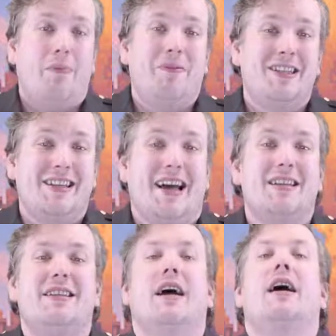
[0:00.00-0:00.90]

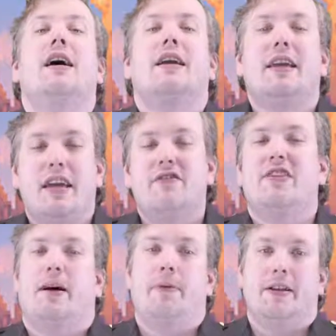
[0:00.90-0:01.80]
possessed, gives
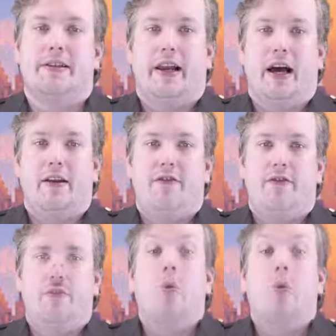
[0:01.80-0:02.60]
up his life.